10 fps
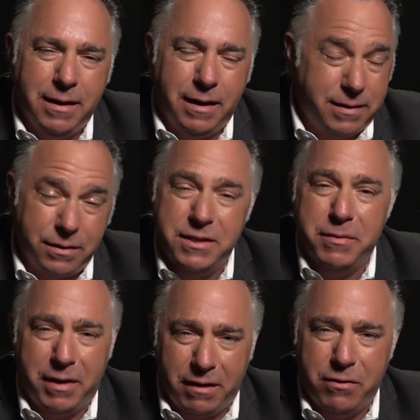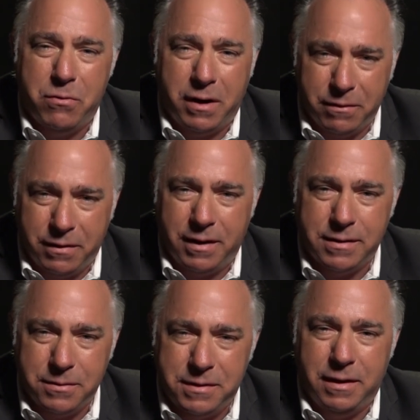until just about every one of
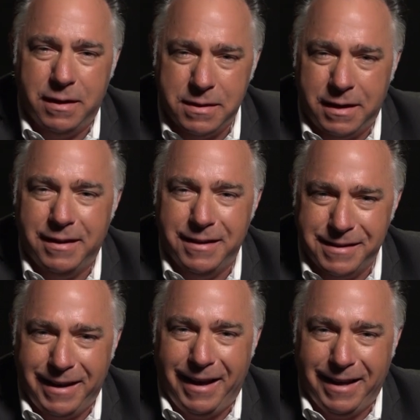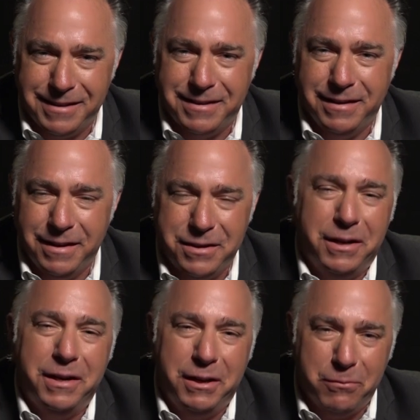us who's still listening to these cats is going
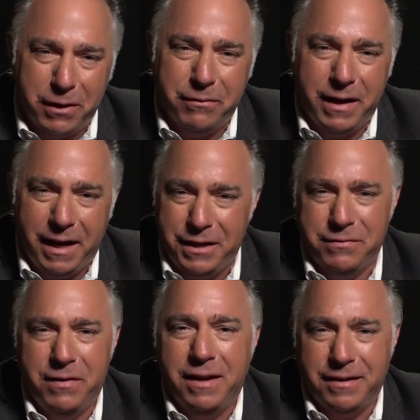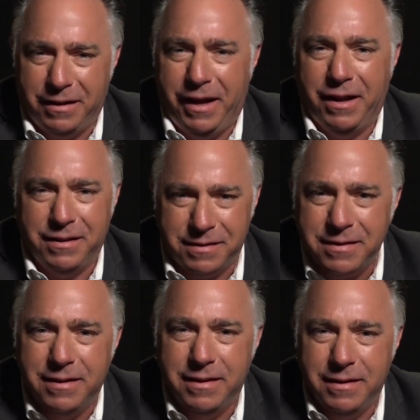to need one of Andy's
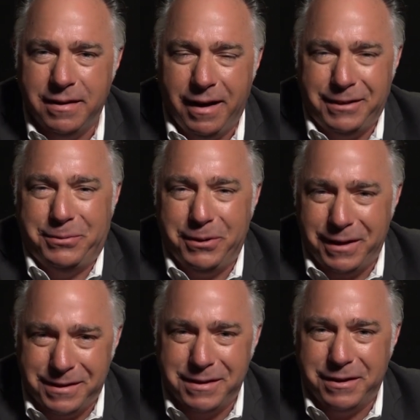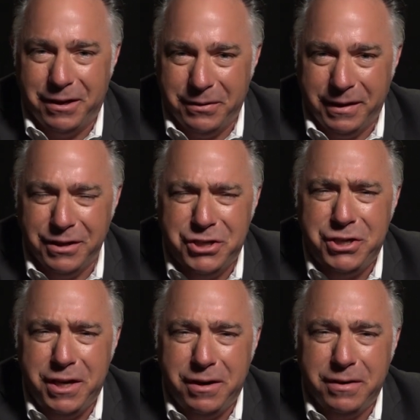ventilators. That's where this is going.
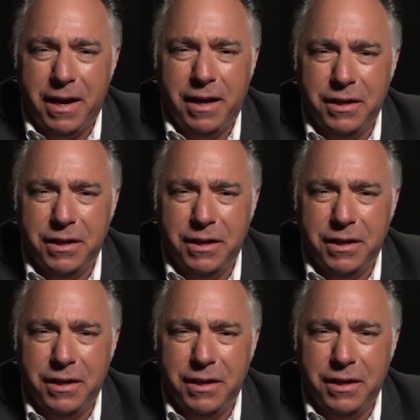Sheer